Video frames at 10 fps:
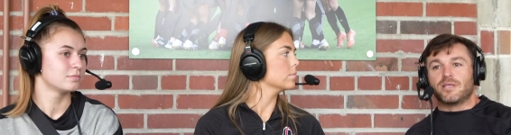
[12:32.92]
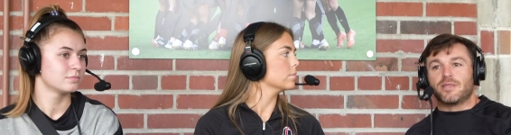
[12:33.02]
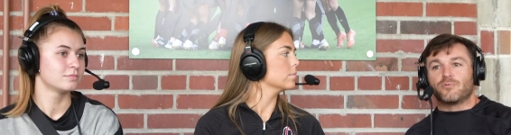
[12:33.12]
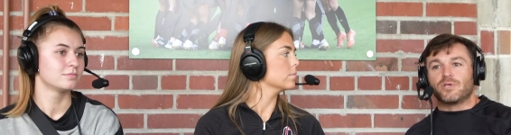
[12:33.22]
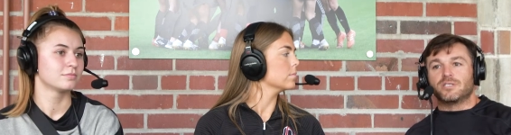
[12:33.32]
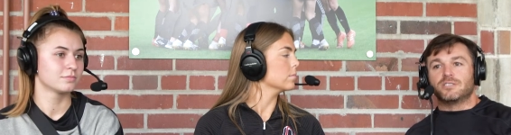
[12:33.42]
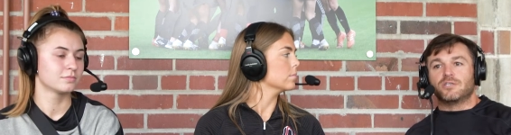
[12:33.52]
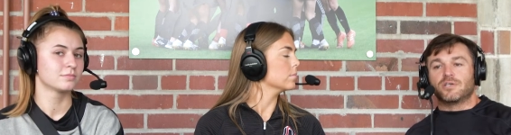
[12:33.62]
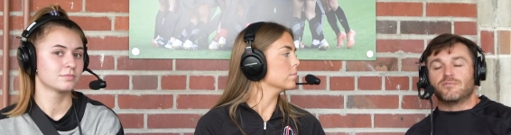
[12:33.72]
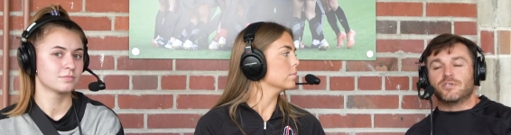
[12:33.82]
Speaker 1: and I think we can
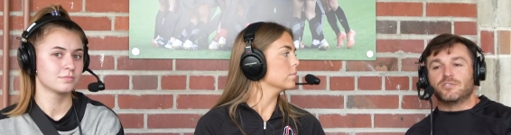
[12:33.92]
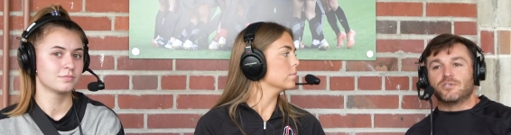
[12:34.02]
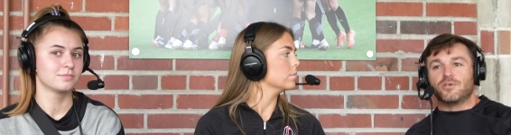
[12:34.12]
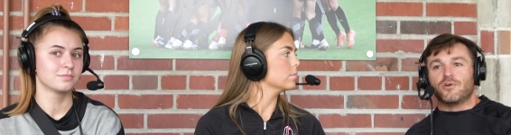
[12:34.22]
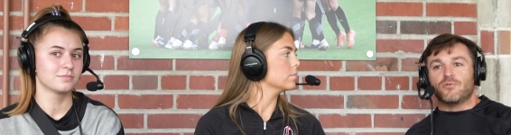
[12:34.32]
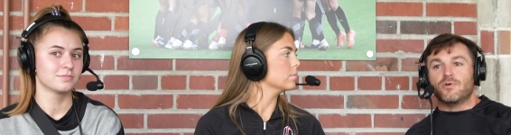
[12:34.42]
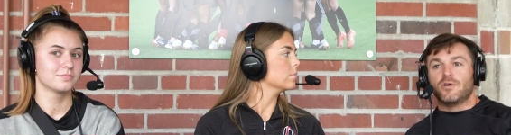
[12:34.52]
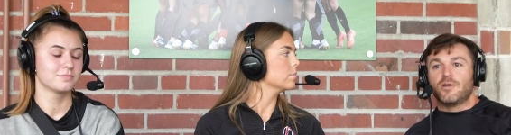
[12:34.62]
still give this a go.